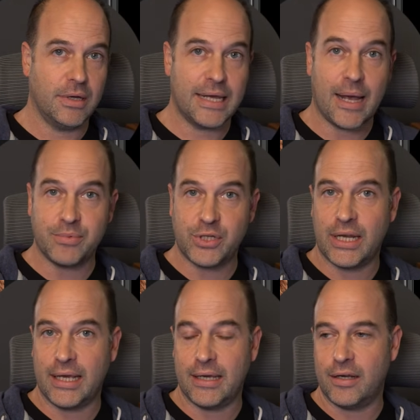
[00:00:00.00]
capture
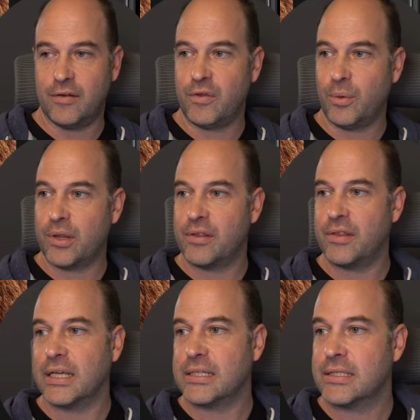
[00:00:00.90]
date and a few other
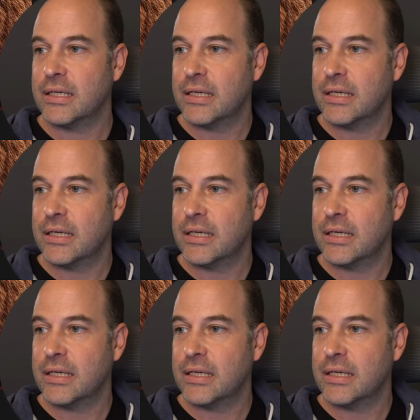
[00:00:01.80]
things.